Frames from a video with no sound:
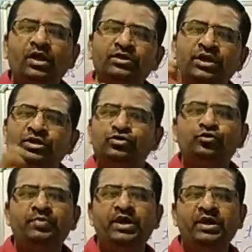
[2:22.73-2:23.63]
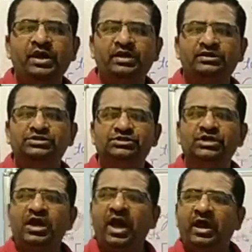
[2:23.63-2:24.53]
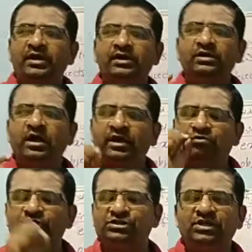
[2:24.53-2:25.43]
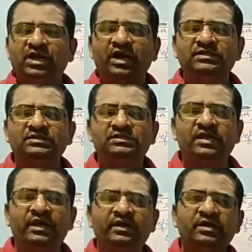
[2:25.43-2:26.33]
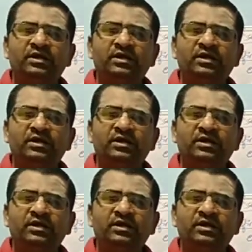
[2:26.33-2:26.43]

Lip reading: There should be a energy, and question arises that